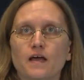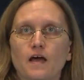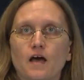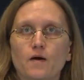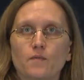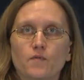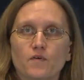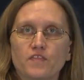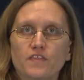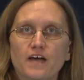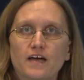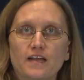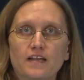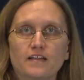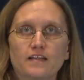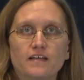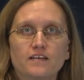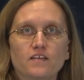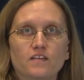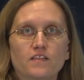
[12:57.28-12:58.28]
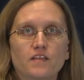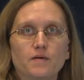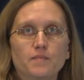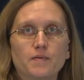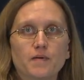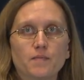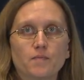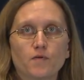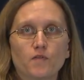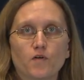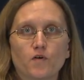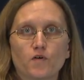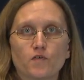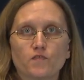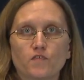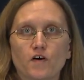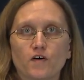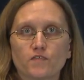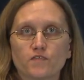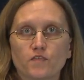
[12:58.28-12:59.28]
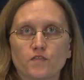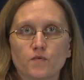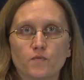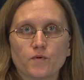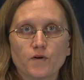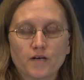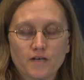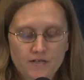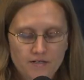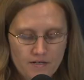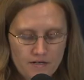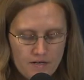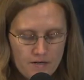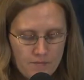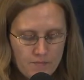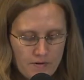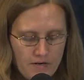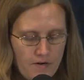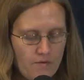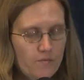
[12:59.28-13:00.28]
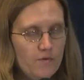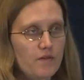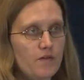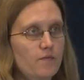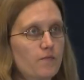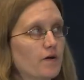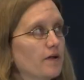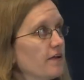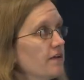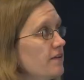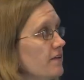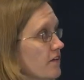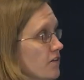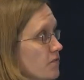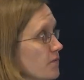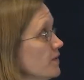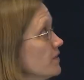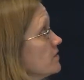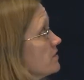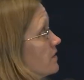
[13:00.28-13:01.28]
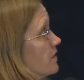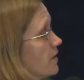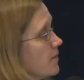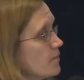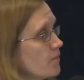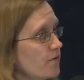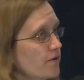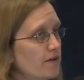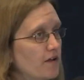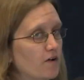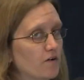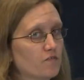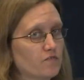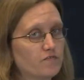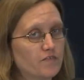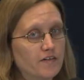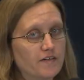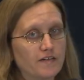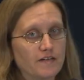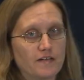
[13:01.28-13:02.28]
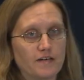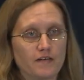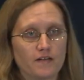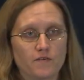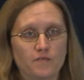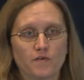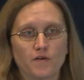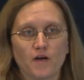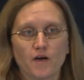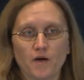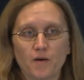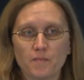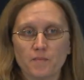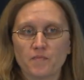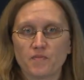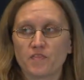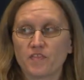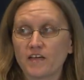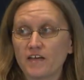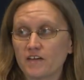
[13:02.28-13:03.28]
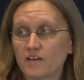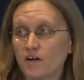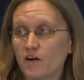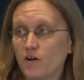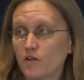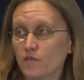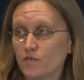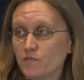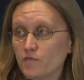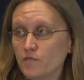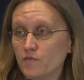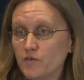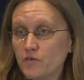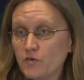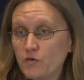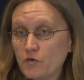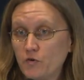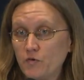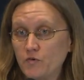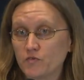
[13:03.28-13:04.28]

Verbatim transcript: Um, with that, I'd like to thank people that are involved in the work, um, and I really wanted to especially point out funding and um, thank all of you.